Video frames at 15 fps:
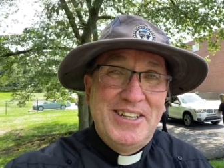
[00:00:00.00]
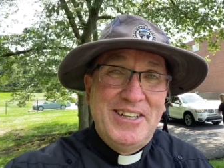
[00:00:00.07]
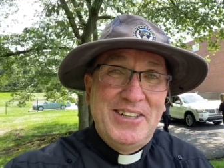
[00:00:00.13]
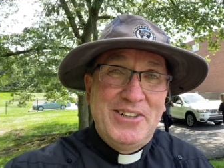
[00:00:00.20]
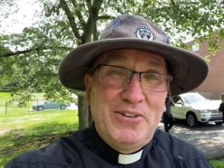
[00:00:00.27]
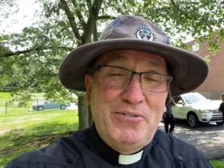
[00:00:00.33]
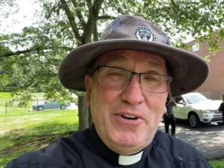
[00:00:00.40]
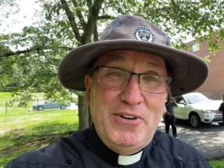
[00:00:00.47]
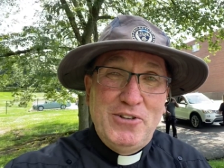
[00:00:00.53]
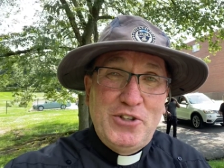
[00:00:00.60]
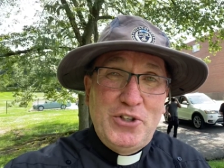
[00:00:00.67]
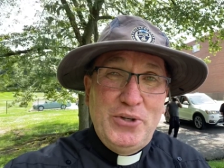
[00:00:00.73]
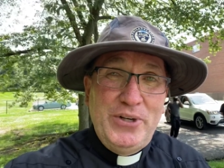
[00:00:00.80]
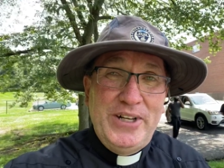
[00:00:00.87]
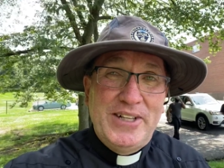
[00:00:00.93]
their fellow
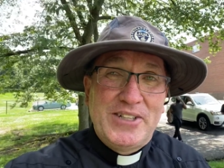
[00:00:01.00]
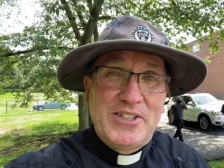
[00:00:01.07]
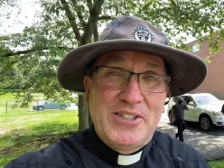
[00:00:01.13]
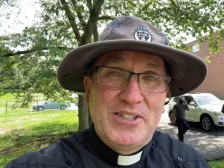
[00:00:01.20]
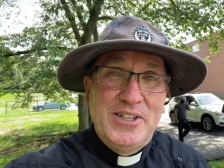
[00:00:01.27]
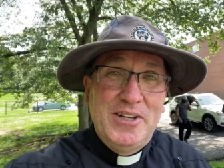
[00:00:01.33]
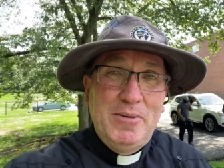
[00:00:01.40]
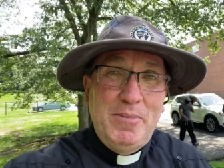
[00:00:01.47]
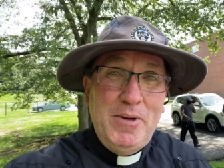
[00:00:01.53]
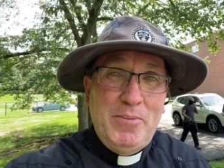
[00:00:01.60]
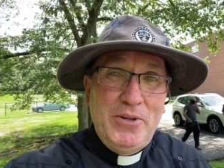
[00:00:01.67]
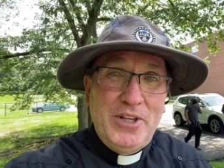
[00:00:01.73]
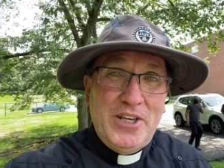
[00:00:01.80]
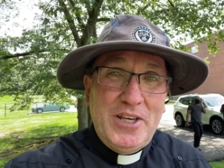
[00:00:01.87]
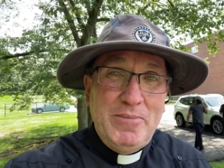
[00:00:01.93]
students, people
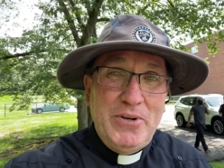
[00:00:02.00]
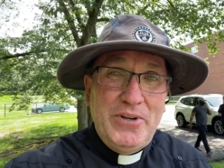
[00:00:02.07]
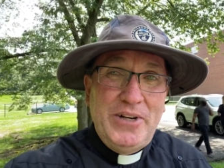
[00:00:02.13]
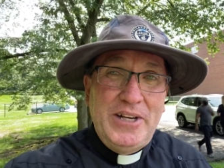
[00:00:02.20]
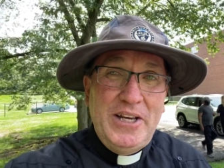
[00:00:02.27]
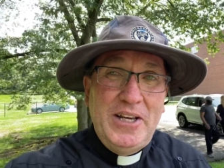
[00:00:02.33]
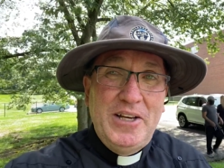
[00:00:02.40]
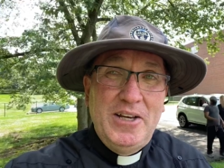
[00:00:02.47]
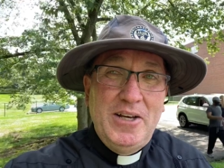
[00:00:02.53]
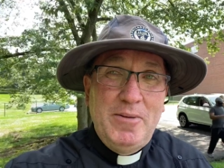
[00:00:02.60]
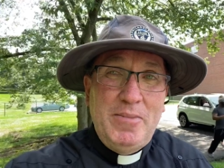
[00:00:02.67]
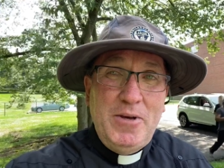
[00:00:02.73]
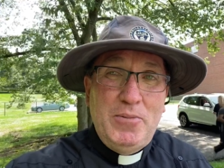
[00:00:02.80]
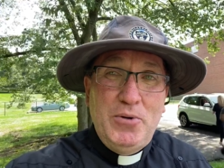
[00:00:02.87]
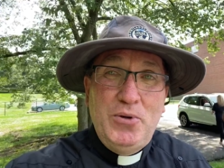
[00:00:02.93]
in the community,
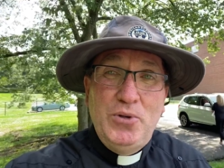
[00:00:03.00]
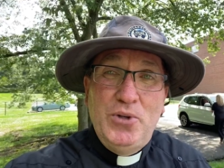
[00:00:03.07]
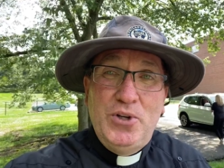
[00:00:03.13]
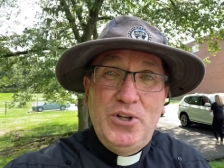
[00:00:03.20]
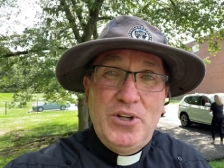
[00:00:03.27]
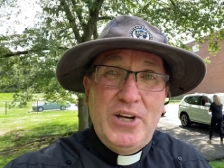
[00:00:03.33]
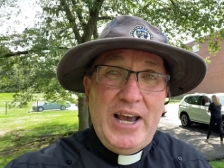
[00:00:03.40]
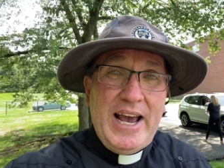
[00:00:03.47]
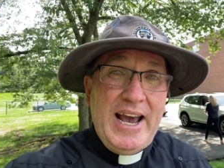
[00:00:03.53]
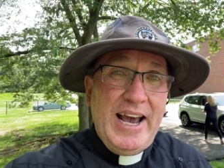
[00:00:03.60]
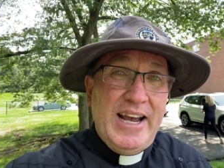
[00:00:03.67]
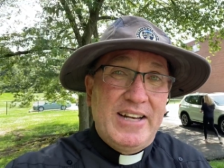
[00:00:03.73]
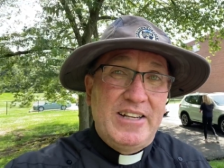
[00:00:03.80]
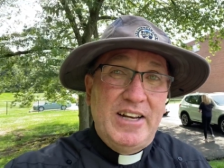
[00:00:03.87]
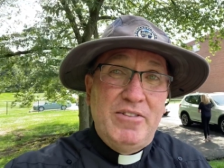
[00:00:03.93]
people who look,
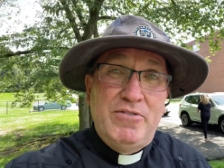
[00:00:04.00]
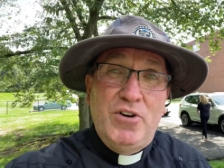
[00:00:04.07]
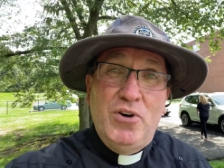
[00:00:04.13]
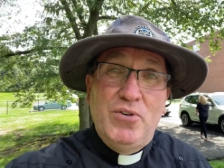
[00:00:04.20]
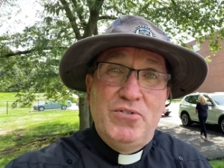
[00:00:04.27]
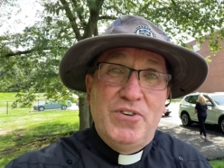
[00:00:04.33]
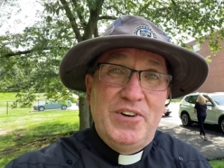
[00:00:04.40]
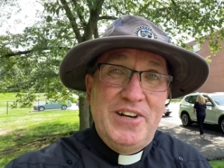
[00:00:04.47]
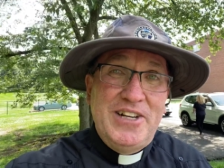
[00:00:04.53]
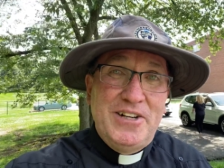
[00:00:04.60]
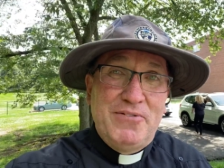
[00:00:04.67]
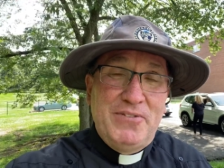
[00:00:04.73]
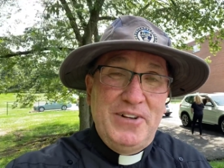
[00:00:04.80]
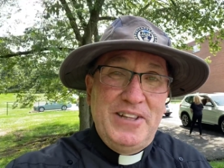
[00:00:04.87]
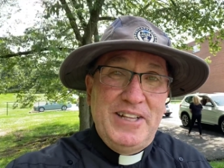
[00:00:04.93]
act, and vote very
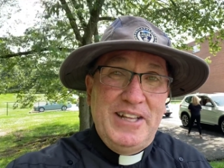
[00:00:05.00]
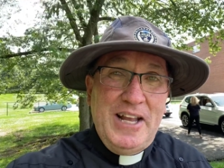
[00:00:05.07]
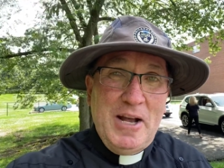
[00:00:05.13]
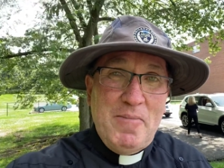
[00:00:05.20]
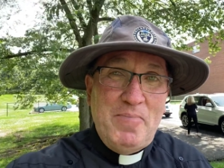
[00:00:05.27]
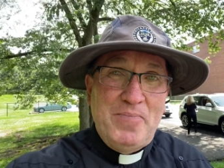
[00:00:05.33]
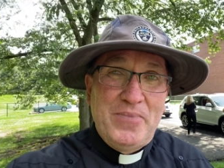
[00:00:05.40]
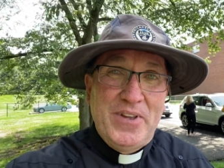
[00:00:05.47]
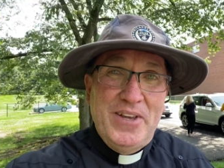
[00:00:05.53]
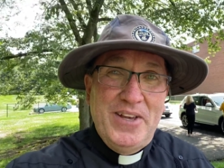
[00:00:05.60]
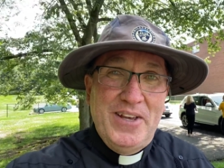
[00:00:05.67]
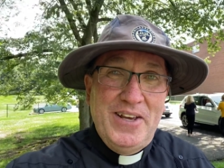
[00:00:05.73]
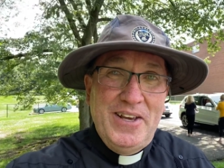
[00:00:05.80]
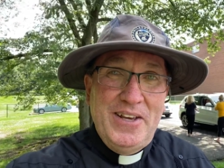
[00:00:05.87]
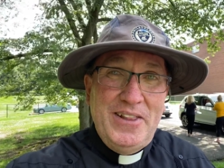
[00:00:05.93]
different than them.
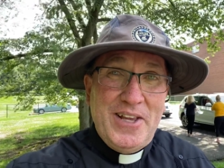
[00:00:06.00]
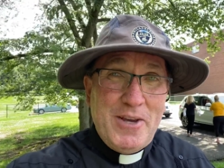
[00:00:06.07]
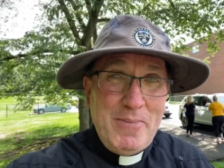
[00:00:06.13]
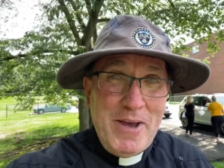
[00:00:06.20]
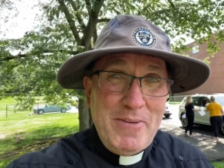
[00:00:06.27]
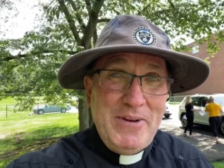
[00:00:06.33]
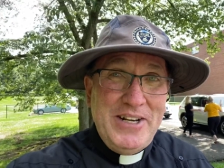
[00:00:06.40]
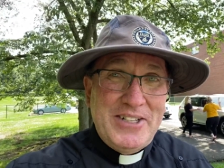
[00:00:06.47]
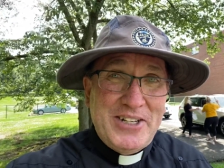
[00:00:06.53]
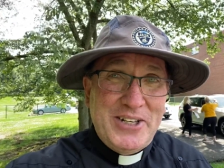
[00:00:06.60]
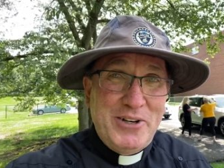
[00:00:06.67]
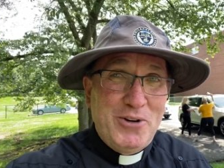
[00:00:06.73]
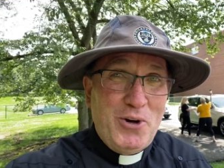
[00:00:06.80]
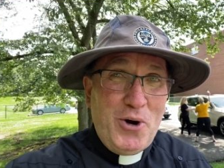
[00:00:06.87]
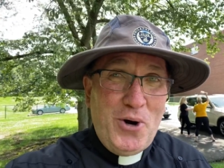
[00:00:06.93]
The commandment is
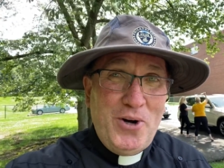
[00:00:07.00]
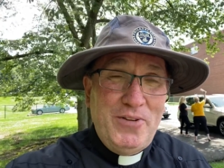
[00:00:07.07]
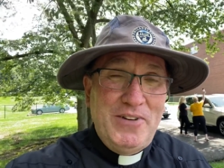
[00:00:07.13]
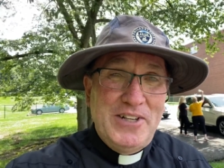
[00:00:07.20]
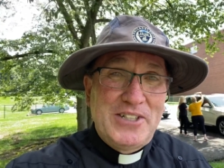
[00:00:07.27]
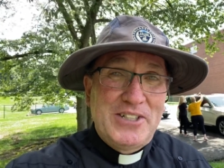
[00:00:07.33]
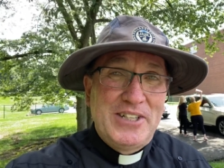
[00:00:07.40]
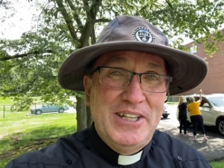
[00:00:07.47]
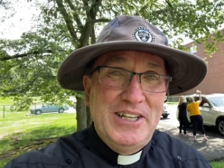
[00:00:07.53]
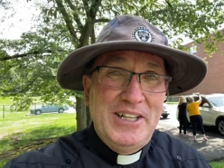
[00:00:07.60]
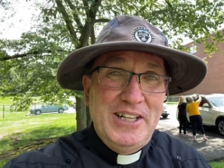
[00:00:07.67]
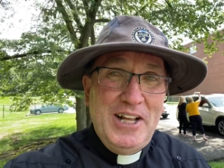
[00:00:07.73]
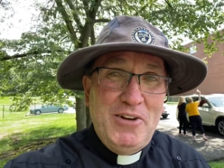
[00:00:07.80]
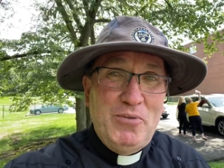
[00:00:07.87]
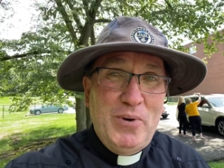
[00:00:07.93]
clear to all of us,
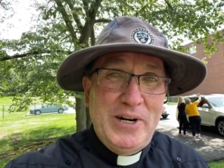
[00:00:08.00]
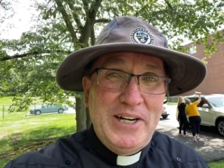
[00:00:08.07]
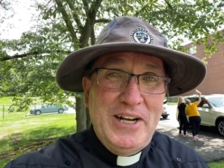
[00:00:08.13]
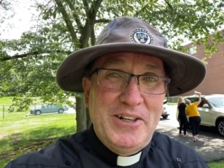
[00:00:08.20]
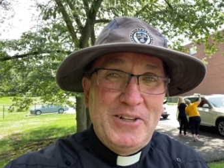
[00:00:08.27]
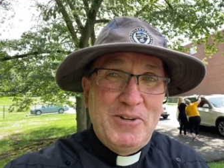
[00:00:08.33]
love one another.